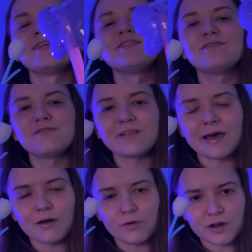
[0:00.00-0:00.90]
The
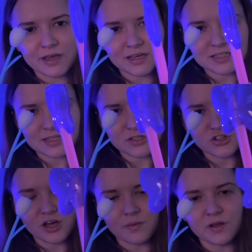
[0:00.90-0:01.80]
flower, excellent
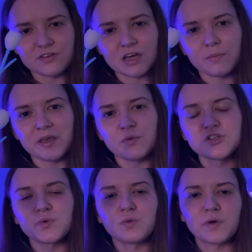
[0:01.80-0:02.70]
job. Now tell me
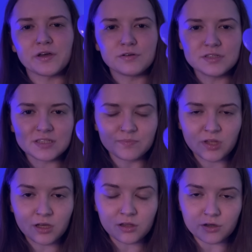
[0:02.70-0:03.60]
which one wiggles.
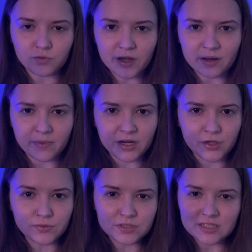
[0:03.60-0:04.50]
Look right at my
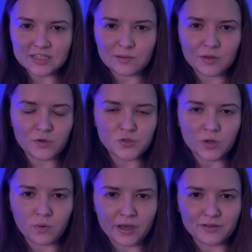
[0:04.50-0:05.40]
nose and tell me which one
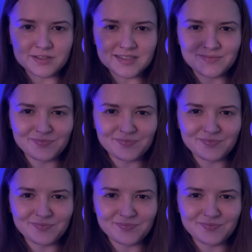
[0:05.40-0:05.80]
wiggles.